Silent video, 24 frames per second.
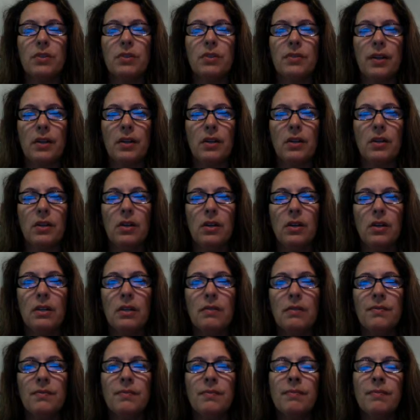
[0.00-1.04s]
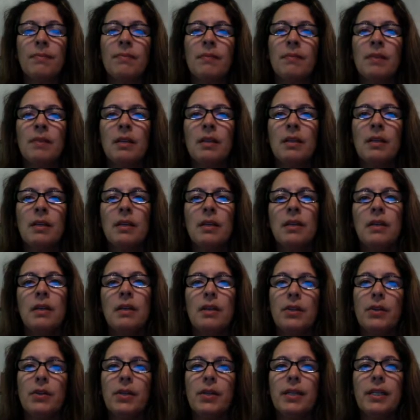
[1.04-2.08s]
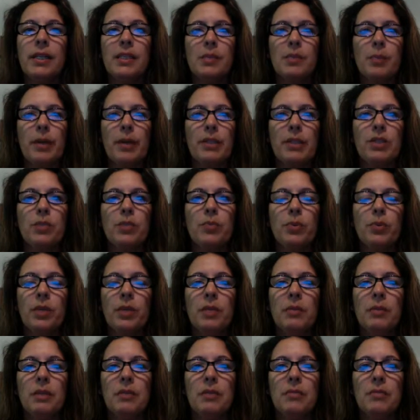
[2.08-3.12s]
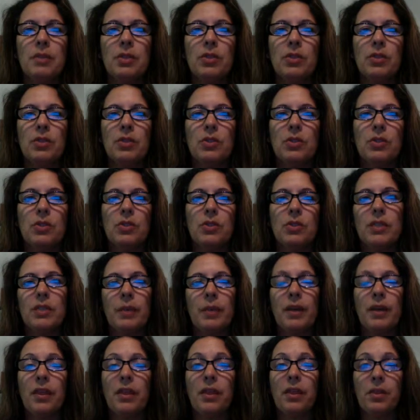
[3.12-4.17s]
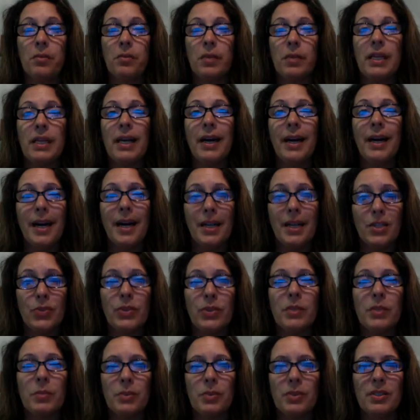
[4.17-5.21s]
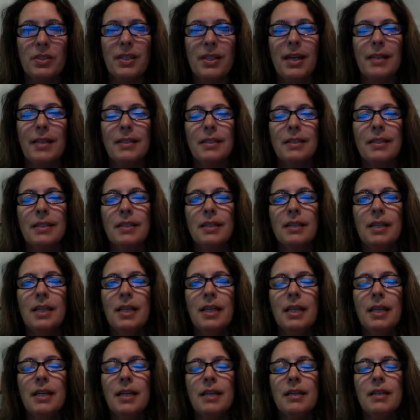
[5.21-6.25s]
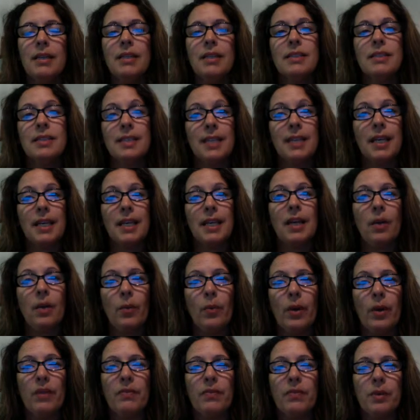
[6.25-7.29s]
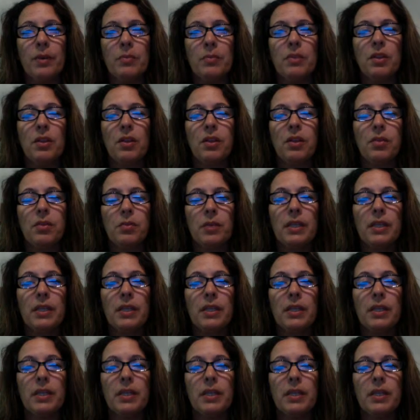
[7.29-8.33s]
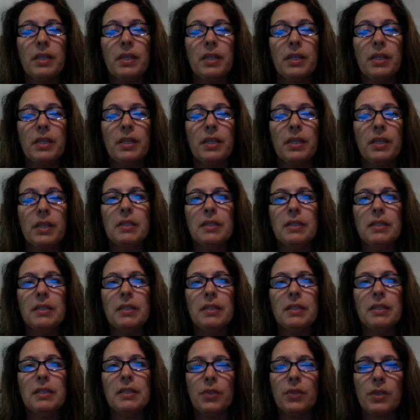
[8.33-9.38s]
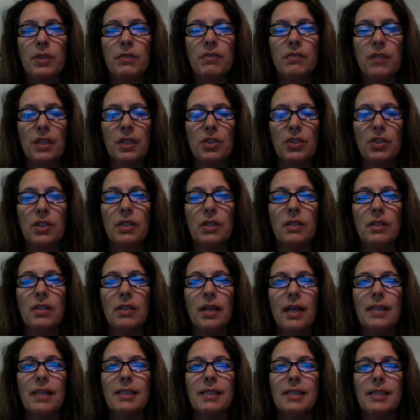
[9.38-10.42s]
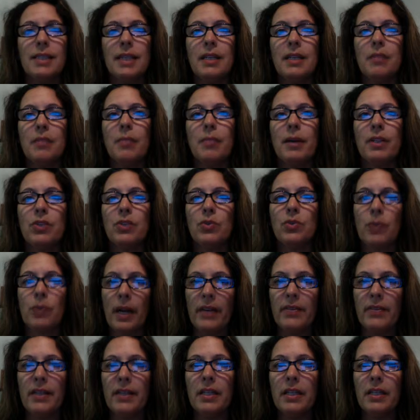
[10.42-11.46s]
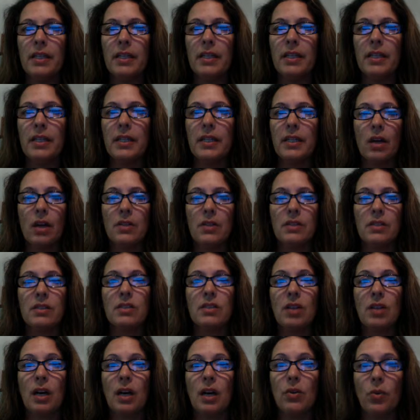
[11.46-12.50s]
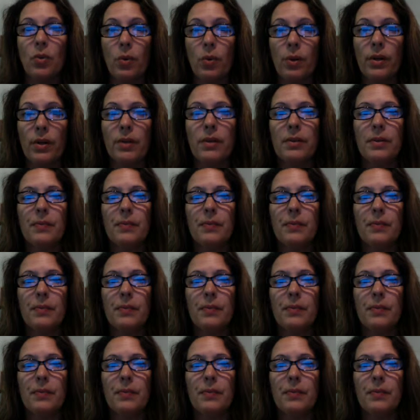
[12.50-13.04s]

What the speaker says: of alcohol, you can expect your premiums to increase by 300% and stay that way for up to 3 years from the date of your conviction, as stated by drivinglaws.org.